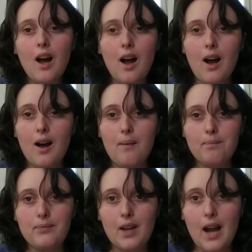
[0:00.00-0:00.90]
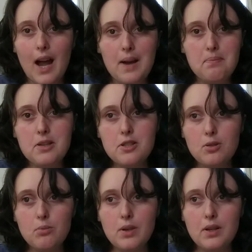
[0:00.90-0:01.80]
hybrid
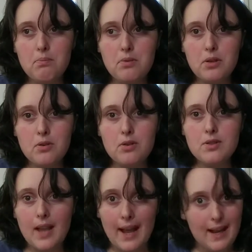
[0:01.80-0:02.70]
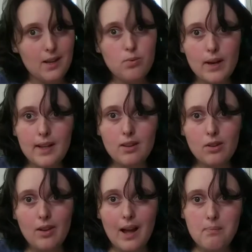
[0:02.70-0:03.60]
2-in-1 computers, and regular
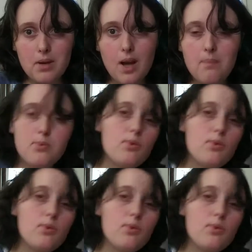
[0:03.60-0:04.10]
laptops.